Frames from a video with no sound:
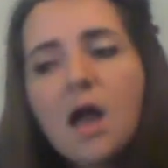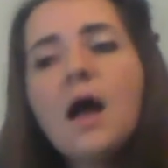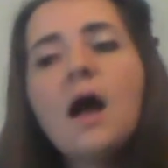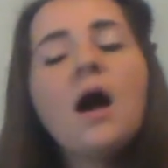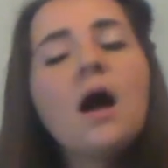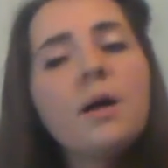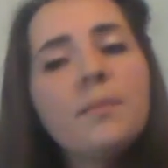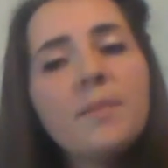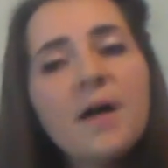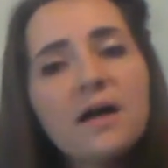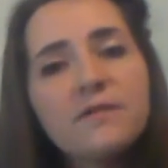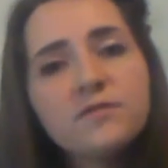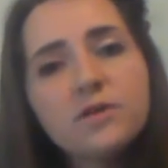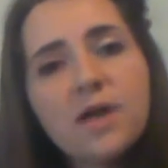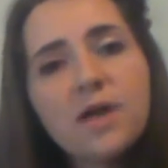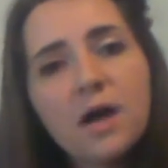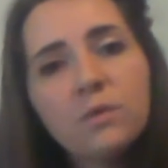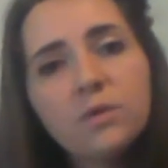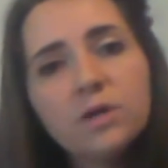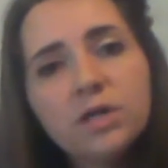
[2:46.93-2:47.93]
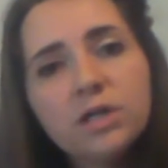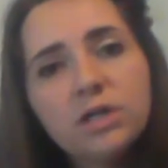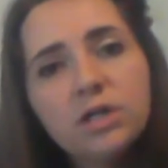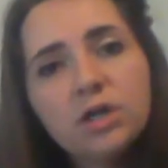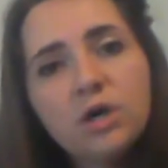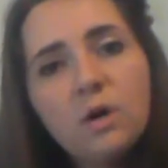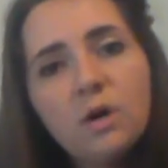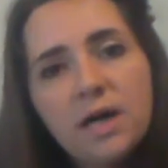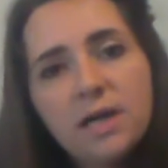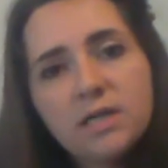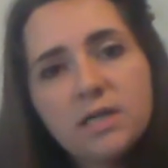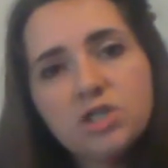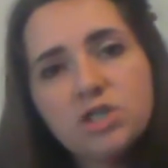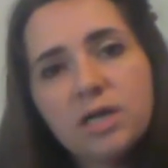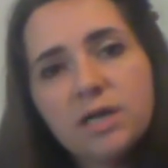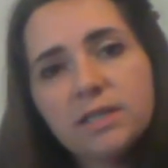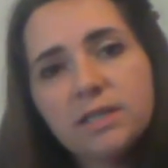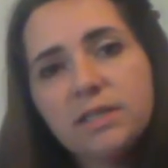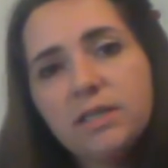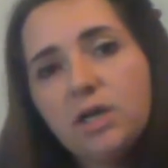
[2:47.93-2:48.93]
After that, we're going to go ahead and
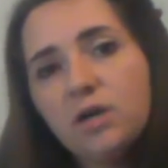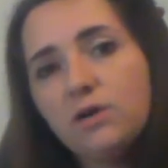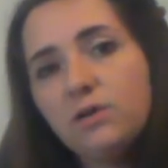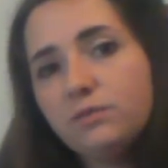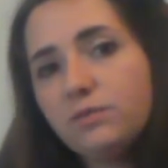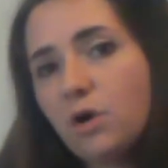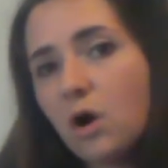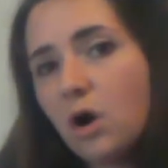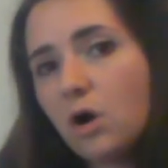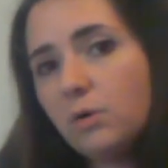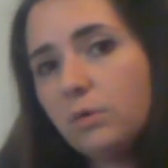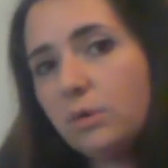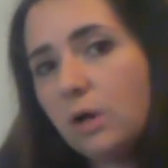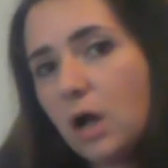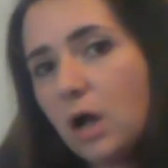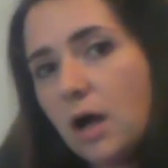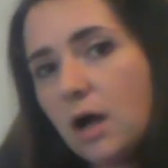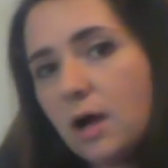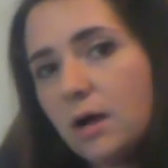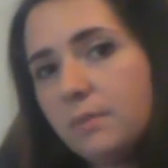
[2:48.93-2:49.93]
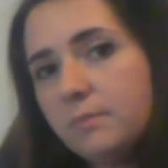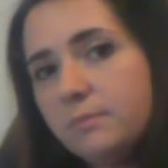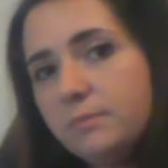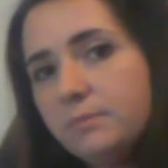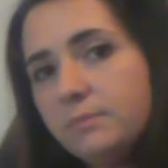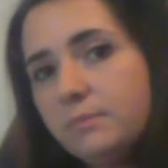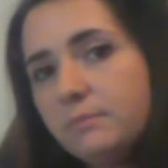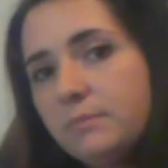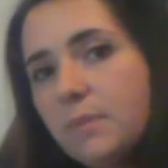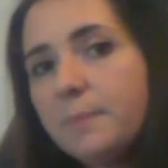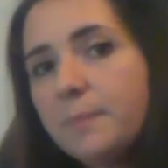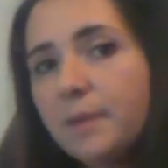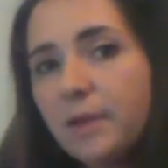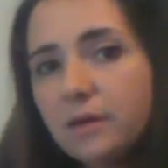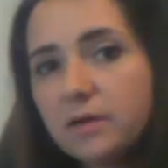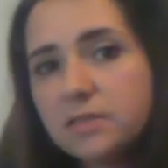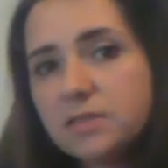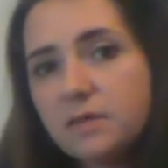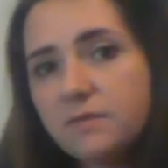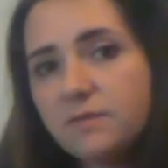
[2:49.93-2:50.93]
check the overall
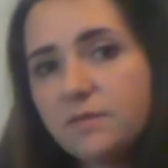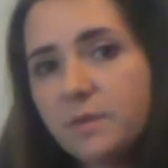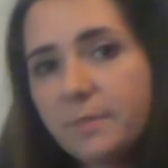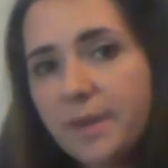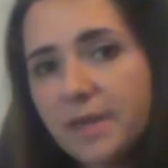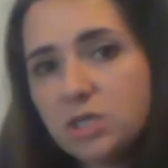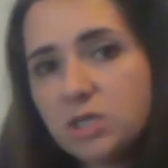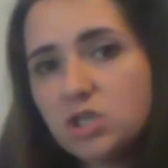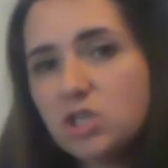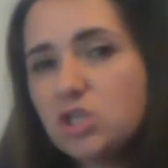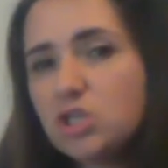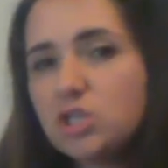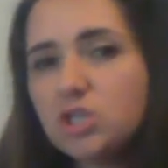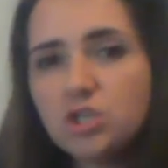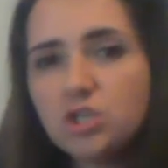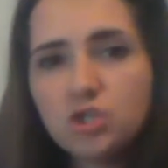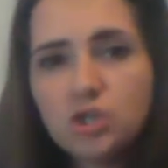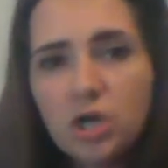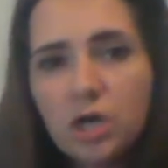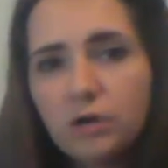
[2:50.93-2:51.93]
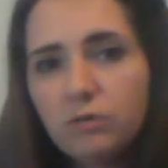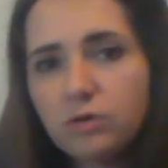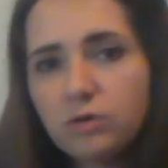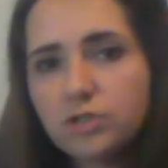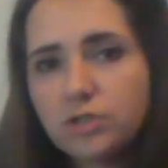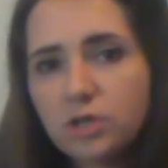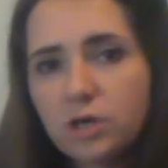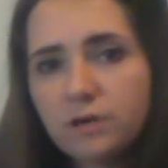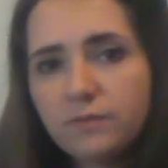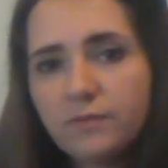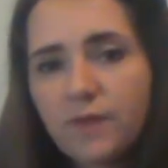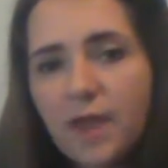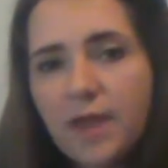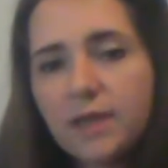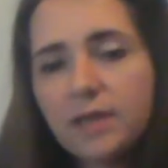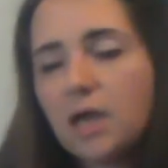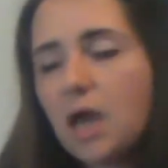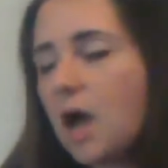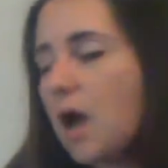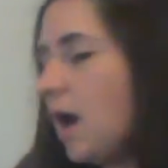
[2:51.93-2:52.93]
appearance of the patient, just a general survey.